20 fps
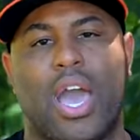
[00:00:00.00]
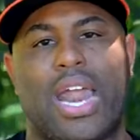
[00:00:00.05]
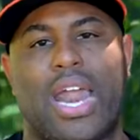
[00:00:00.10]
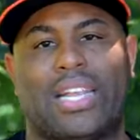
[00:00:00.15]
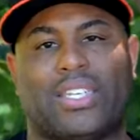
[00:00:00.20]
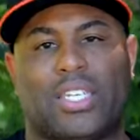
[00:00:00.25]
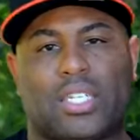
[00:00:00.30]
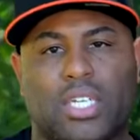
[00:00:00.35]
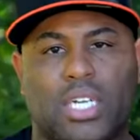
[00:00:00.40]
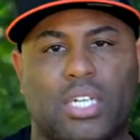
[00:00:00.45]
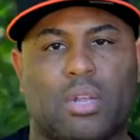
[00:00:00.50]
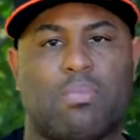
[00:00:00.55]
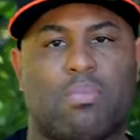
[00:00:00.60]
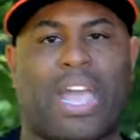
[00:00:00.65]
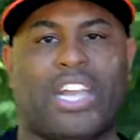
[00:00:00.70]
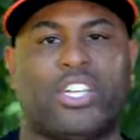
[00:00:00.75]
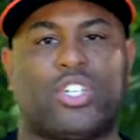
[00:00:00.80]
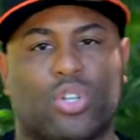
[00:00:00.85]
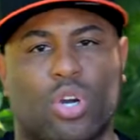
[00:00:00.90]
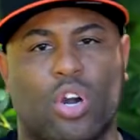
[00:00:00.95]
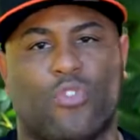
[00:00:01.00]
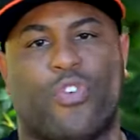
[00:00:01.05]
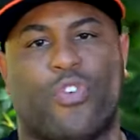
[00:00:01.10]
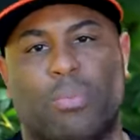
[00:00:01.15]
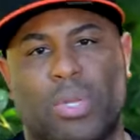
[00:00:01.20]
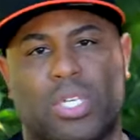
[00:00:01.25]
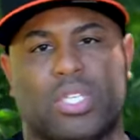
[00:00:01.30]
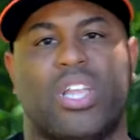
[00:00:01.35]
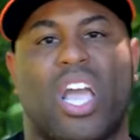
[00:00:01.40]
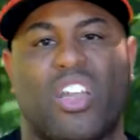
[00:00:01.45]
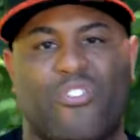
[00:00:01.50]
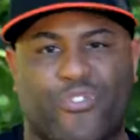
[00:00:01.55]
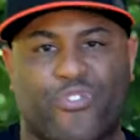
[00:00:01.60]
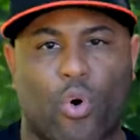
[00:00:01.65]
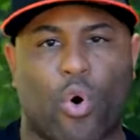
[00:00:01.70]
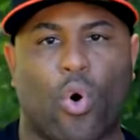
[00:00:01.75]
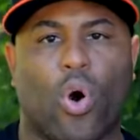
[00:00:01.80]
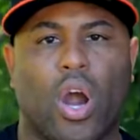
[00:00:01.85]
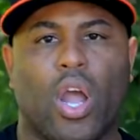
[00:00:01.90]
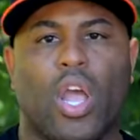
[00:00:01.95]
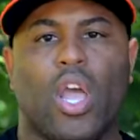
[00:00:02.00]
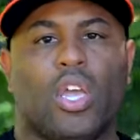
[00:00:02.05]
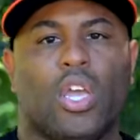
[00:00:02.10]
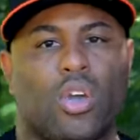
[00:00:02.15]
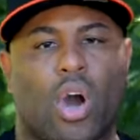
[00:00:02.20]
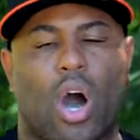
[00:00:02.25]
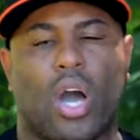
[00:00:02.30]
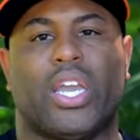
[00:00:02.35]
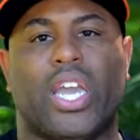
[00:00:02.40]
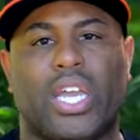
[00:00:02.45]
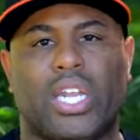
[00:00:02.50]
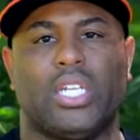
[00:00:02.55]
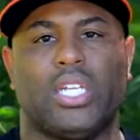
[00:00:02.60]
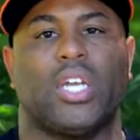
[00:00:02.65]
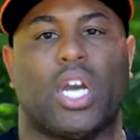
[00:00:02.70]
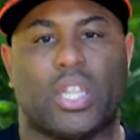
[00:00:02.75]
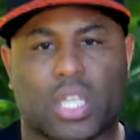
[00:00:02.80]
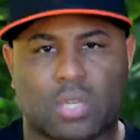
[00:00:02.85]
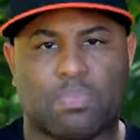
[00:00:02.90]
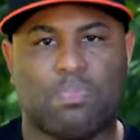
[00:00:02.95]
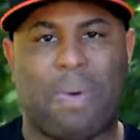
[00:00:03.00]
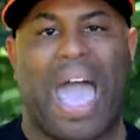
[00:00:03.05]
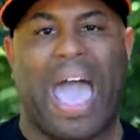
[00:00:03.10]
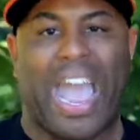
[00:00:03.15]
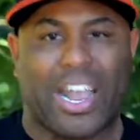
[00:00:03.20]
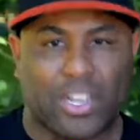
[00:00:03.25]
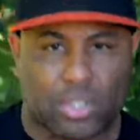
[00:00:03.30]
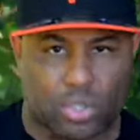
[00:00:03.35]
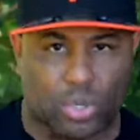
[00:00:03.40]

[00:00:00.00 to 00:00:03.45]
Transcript: and I just need to make sure from this day forward, y'all get each other's back.